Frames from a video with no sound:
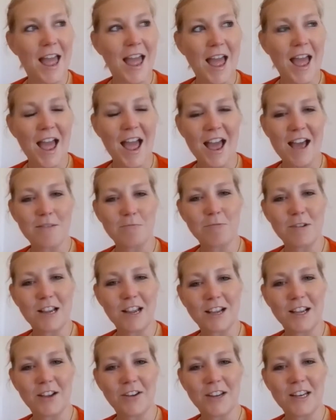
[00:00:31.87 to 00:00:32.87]
And we are
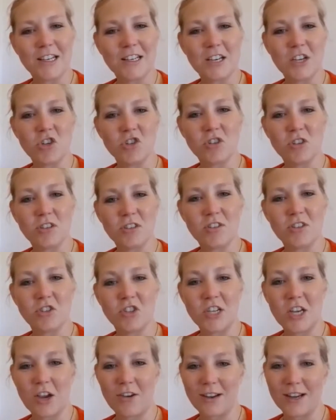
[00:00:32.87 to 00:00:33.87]
going
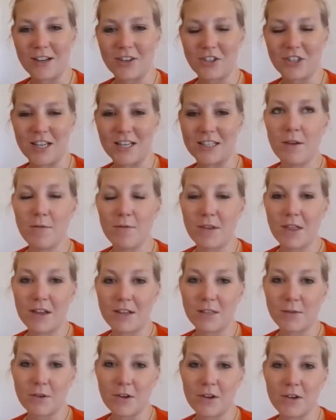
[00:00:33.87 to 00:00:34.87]
geocaching. For
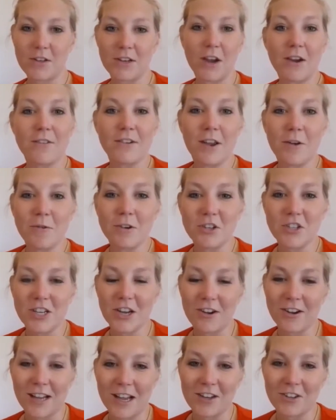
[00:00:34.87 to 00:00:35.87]
those of you who don't know what
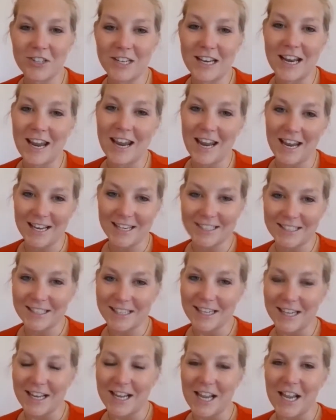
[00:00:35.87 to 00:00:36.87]
geocaching is
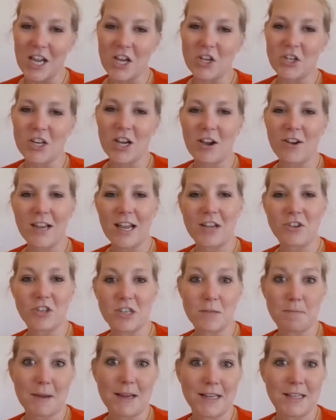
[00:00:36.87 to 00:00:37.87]

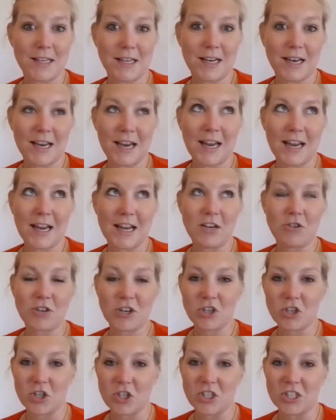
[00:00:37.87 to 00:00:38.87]
basically
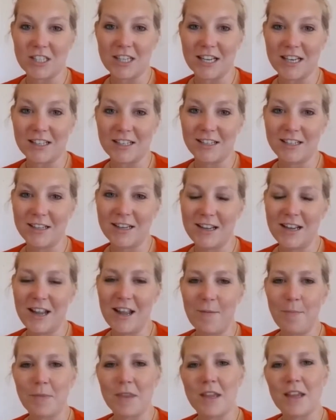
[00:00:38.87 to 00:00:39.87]
treasure hunting.
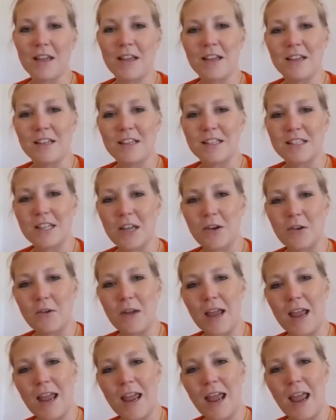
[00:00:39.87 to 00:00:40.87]
So
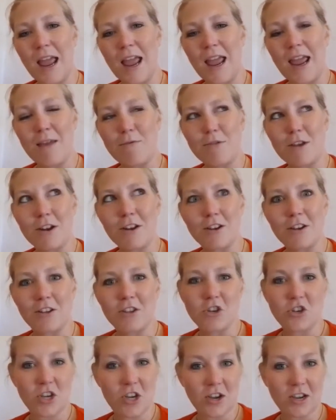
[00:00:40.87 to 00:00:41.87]
if you look
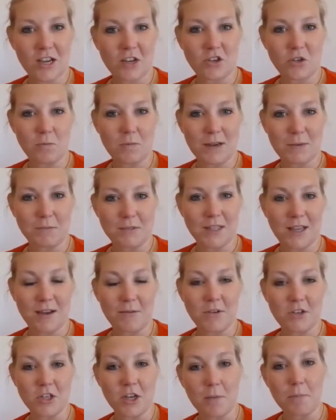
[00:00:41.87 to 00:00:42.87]
on the geocaching website,
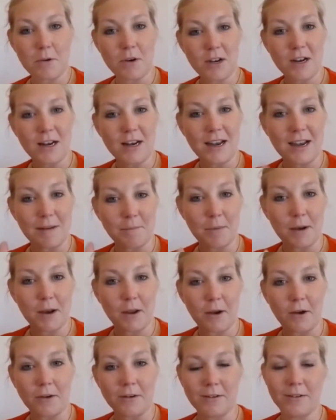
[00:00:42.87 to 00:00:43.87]
which I'll put a link
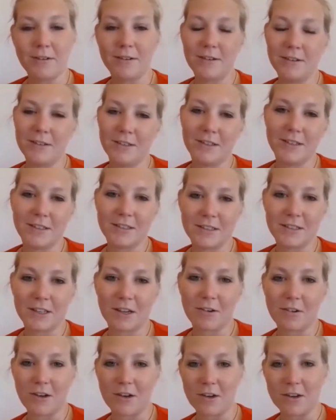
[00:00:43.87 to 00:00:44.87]
below so
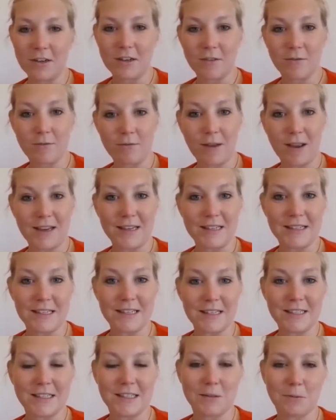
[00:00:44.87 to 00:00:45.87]
you can find
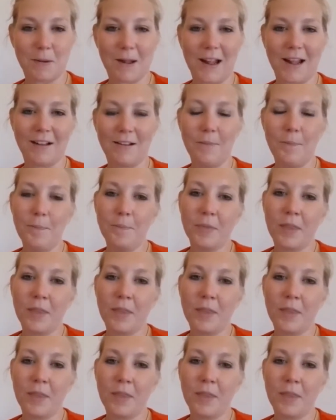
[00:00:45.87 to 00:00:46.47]
it as well,